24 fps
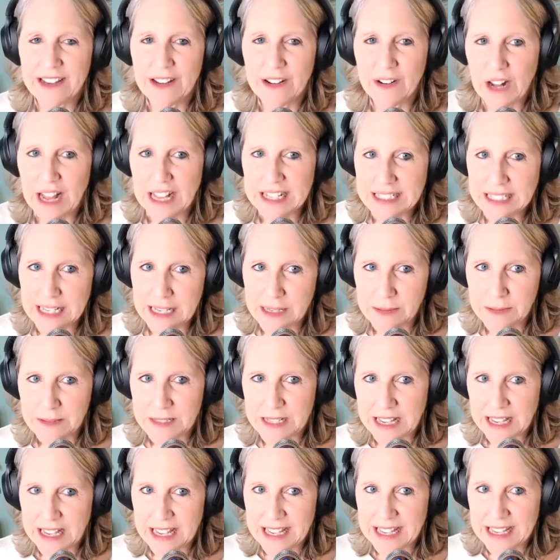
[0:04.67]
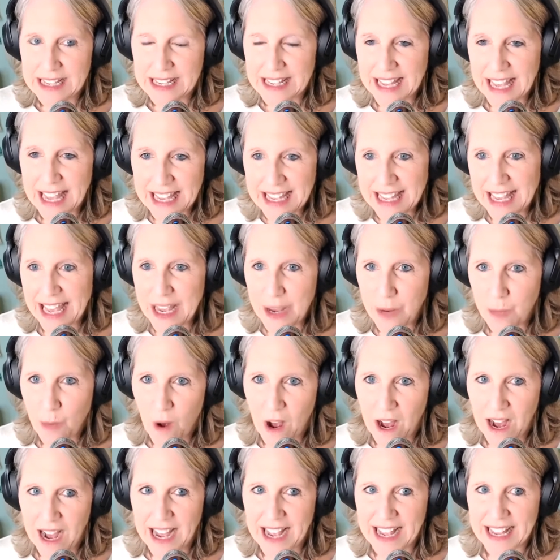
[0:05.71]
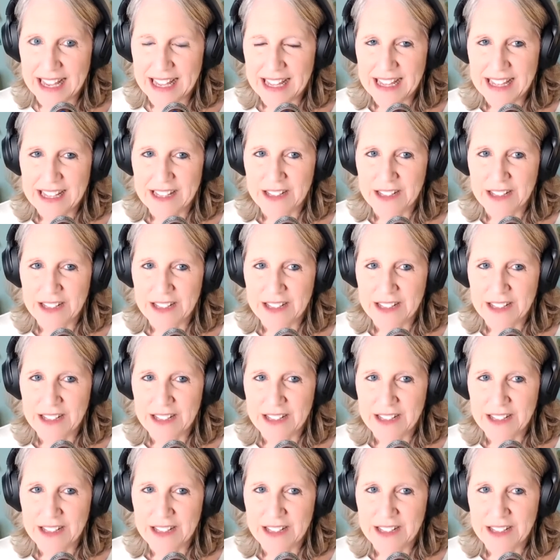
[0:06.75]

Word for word: Her last name is K A Y.